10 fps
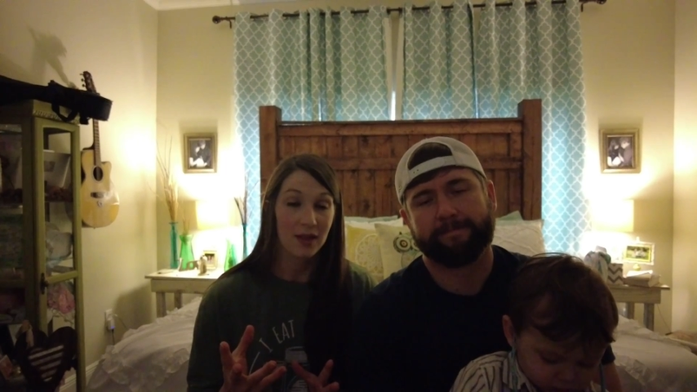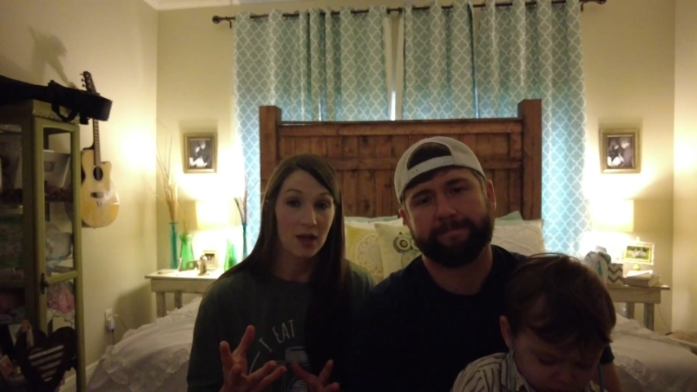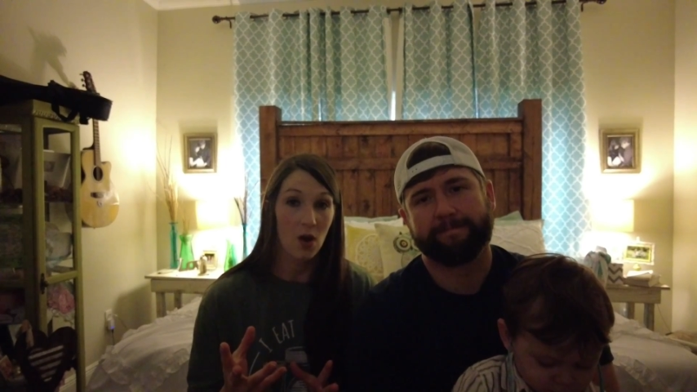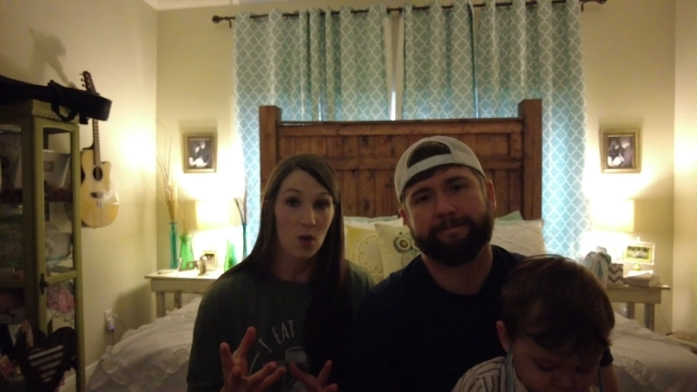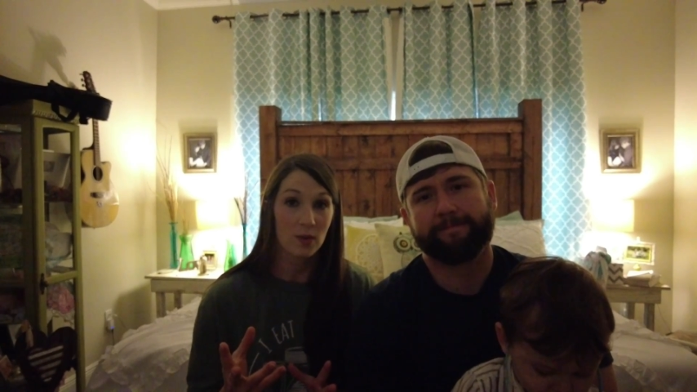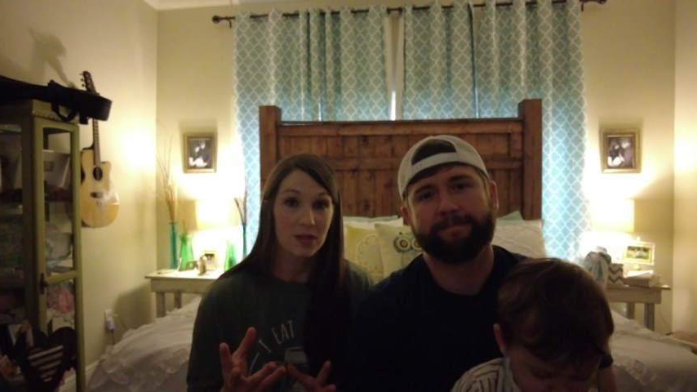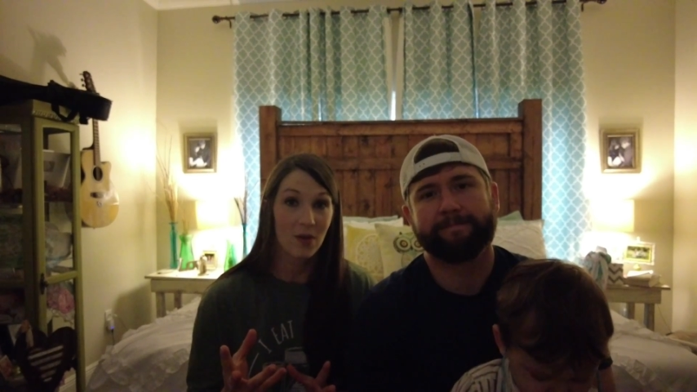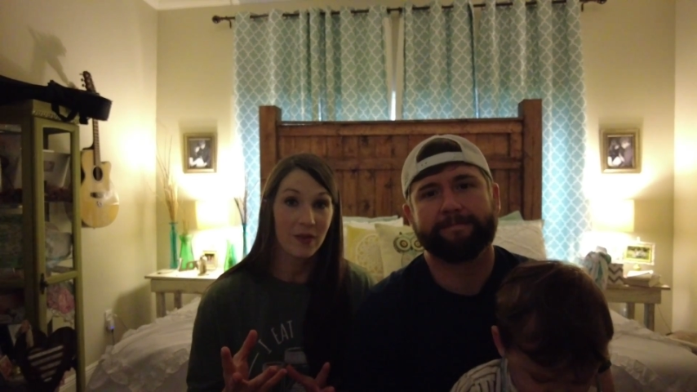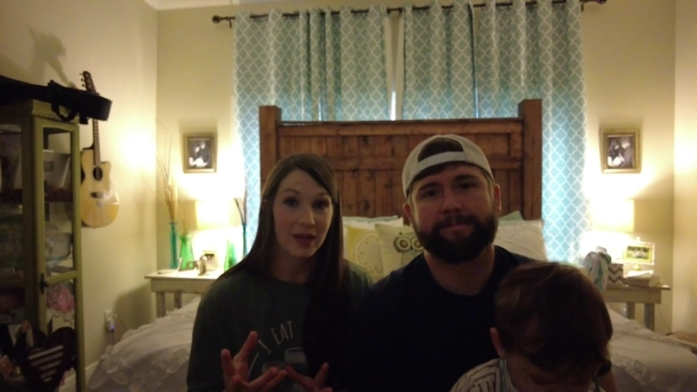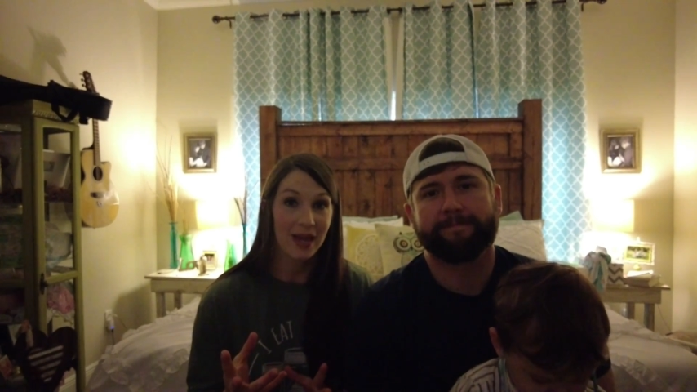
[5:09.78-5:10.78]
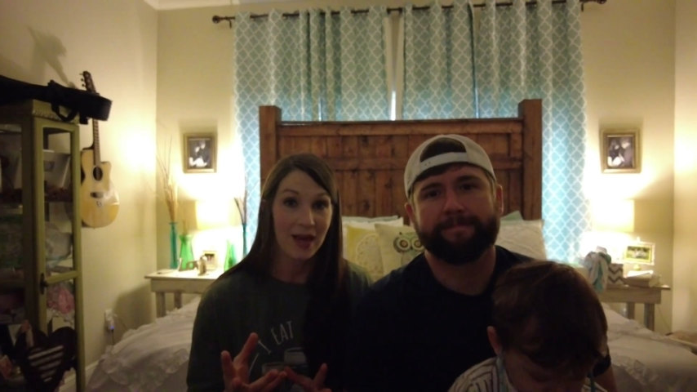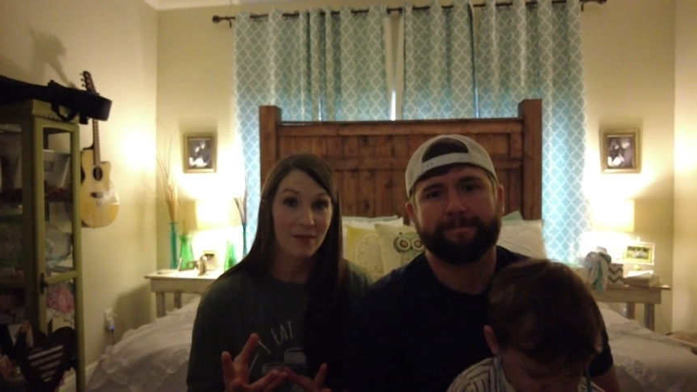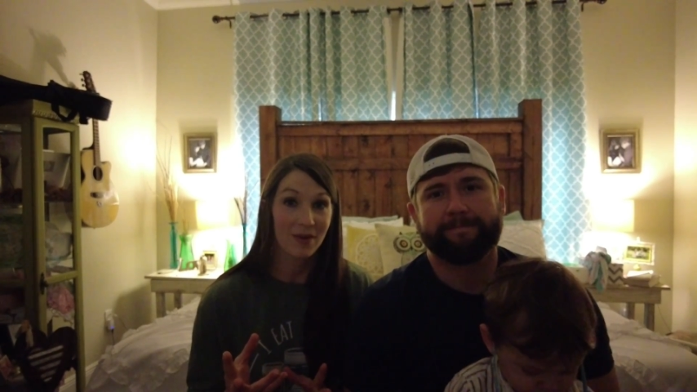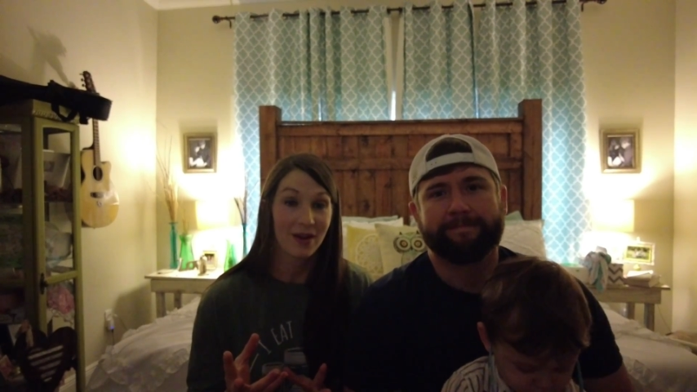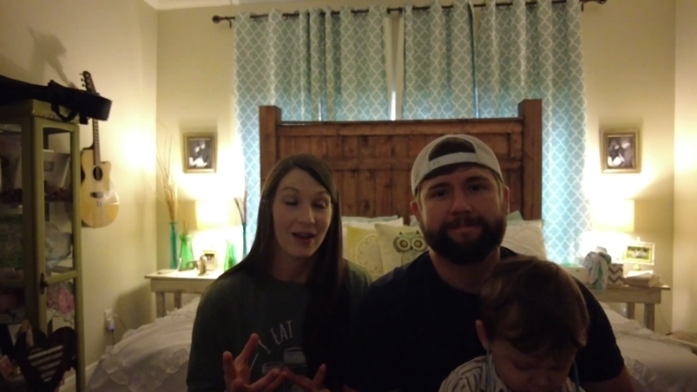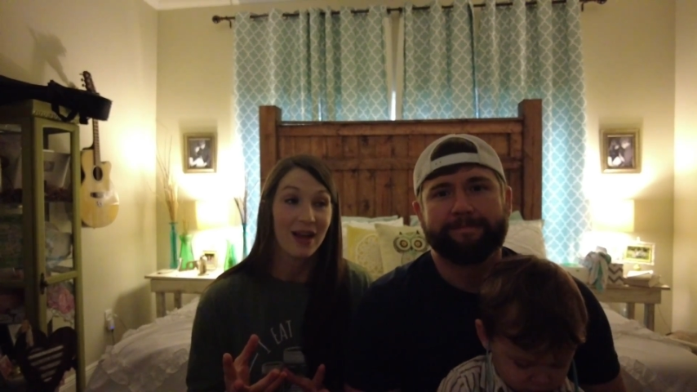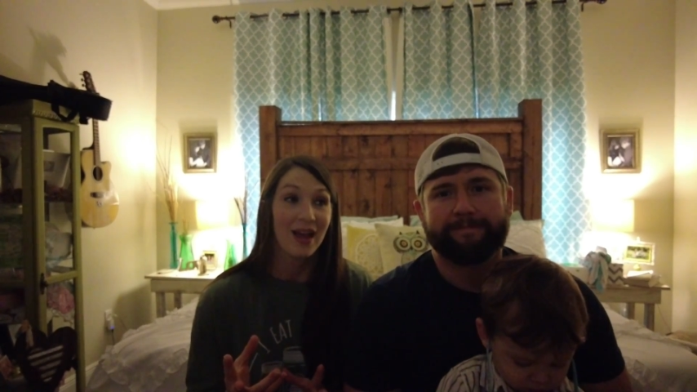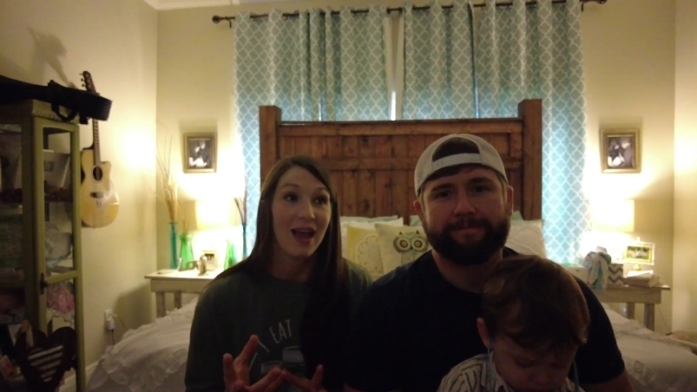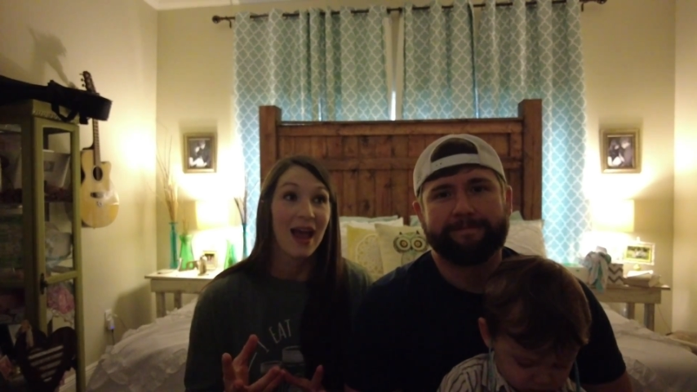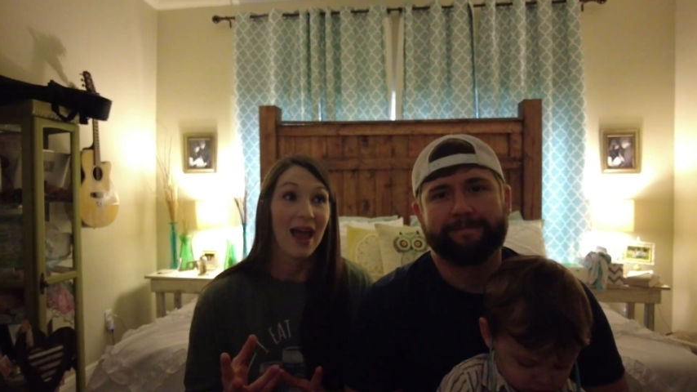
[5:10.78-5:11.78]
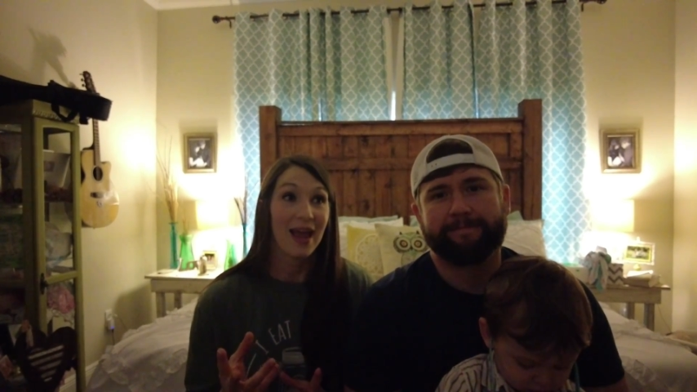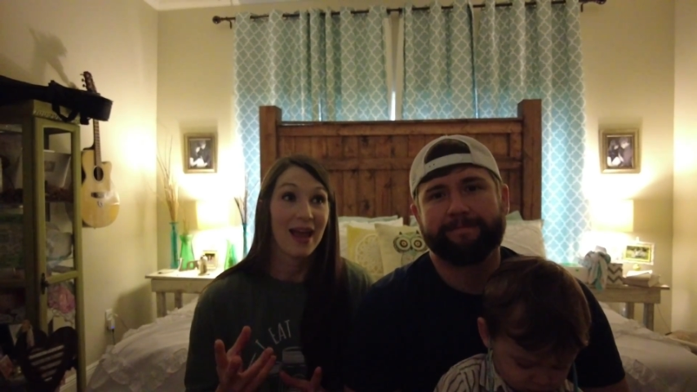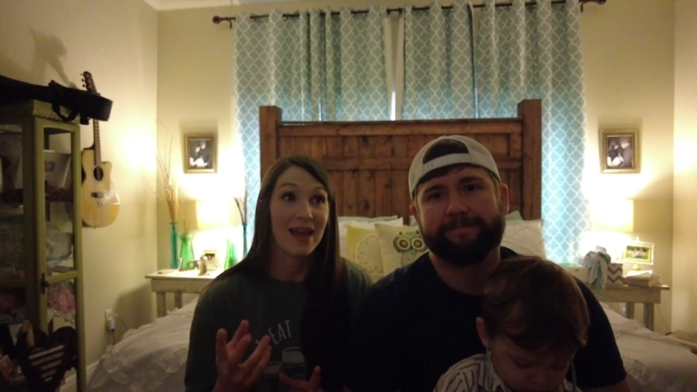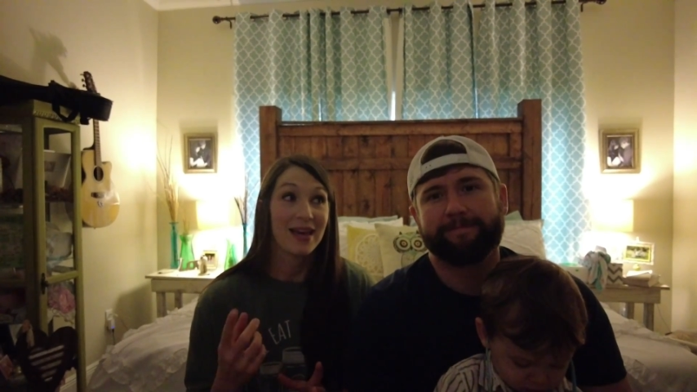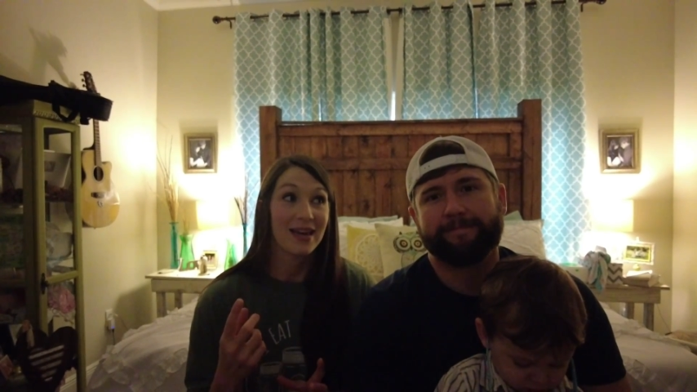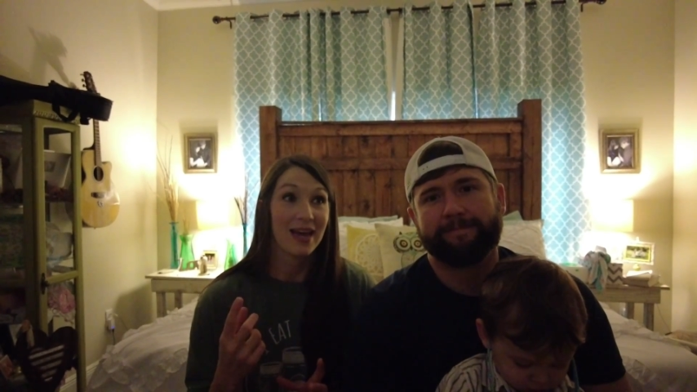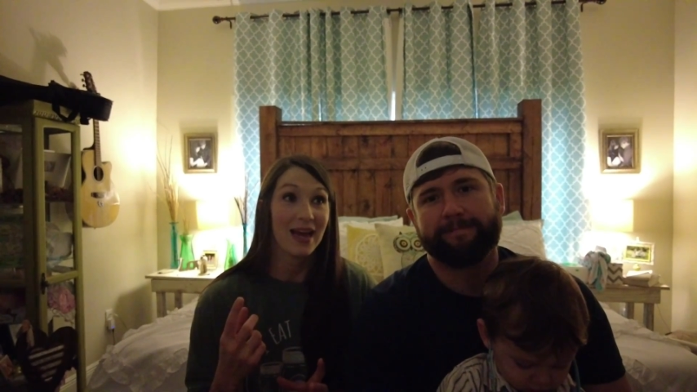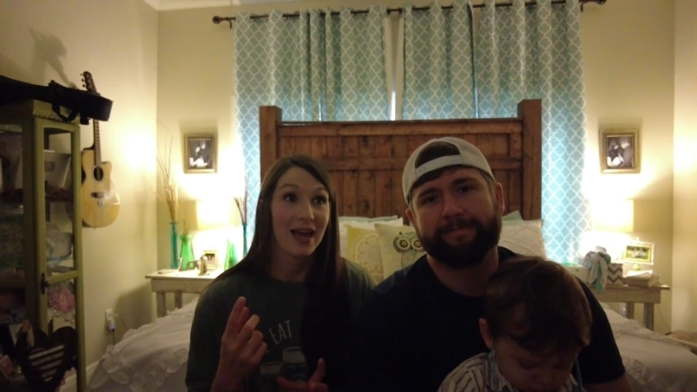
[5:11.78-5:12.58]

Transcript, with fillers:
Speaker 1: and the dog was on the camera. And